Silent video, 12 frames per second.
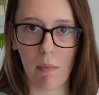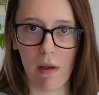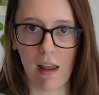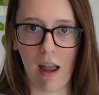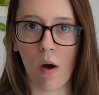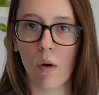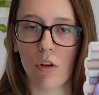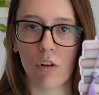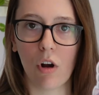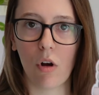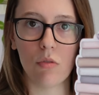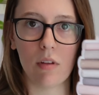pick out
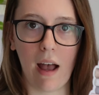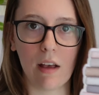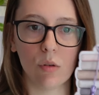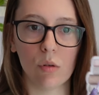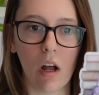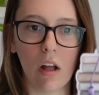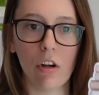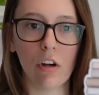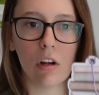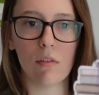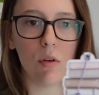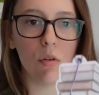your own tassel
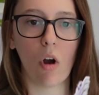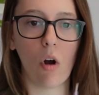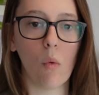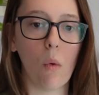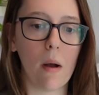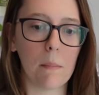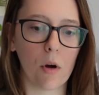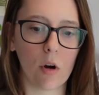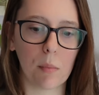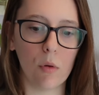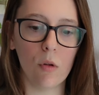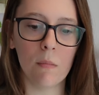color if you don't want
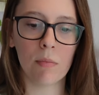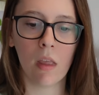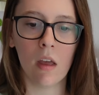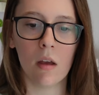purple,